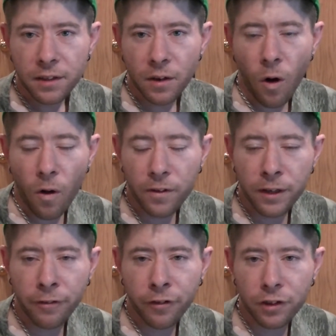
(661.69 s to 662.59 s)
all the
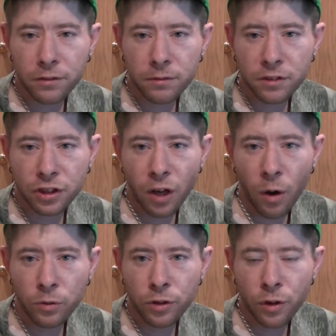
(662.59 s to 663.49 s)
different
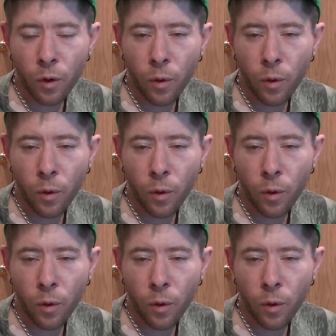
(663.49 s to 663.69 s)
shows that are